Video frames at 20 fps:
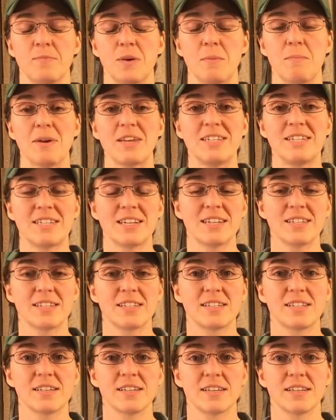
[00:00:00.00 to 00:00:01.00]
it made
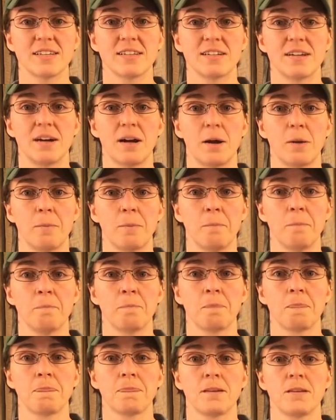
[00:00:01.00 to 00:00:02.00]
sense to
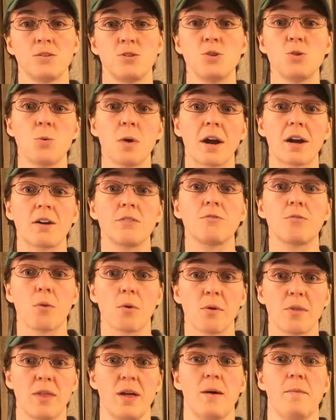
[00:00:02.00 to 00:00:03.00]
do work
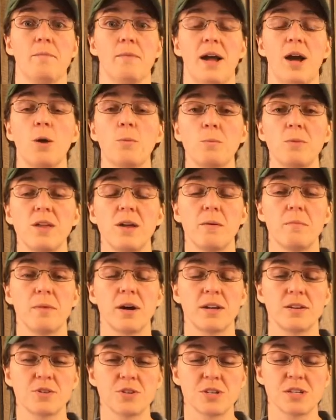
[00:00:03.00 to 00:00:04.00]
for them, help them
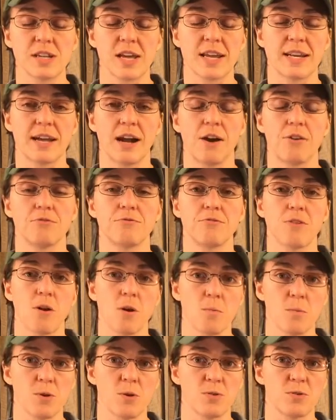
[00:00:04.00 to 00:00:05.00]
understand how
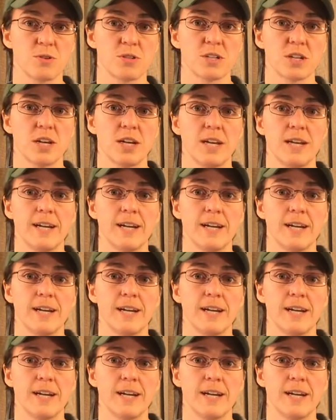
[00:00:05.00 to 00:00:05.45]
farmers'